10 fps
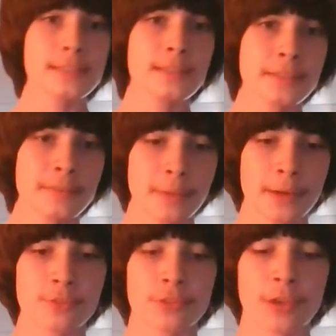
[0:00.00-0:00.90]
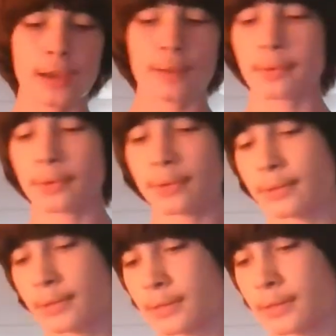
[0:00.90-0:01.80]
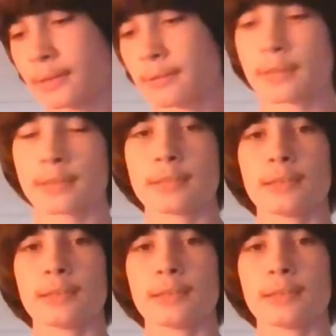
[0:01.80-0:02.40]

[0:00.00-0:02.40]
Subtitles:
does a better job, because,